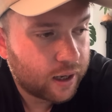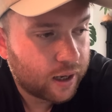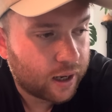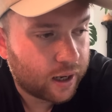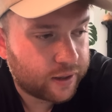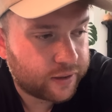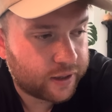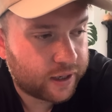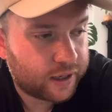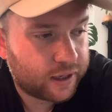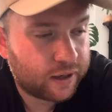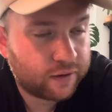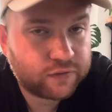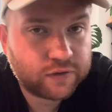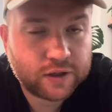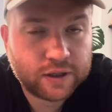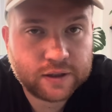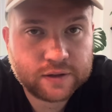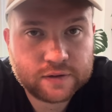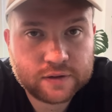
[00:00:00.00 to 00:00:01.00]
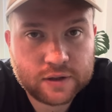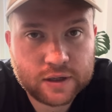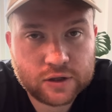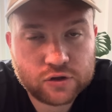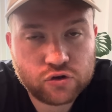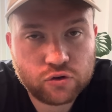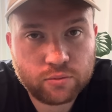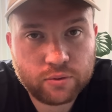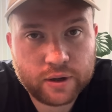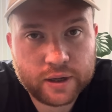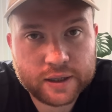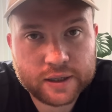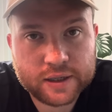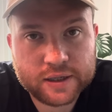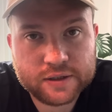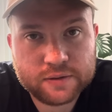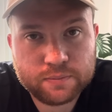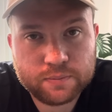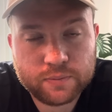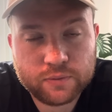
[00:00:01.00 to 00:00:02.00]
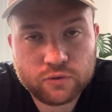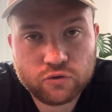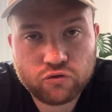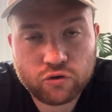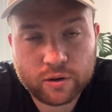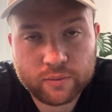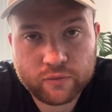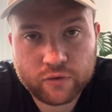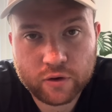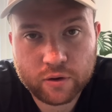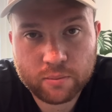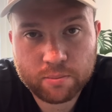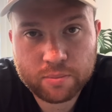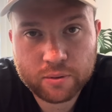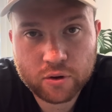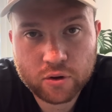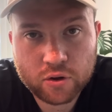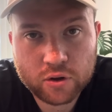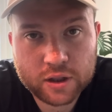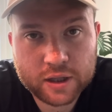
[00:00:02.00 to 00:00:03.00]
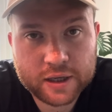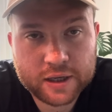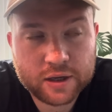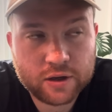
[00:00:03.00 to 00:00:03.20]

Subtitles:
And then after the international break, it's trip to Burnley,